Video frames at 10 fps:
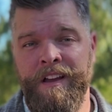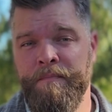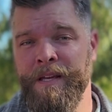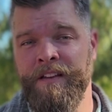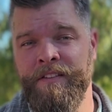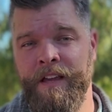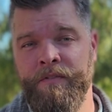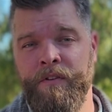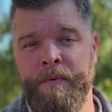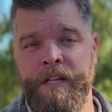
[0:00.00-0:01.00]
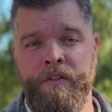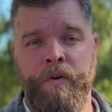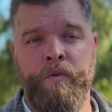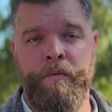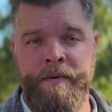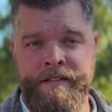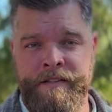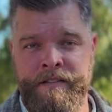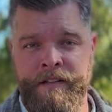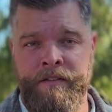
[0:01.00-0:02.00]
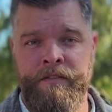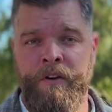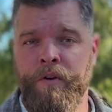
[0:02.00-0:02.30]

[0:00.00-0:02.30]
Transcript: because they have so many local businesses,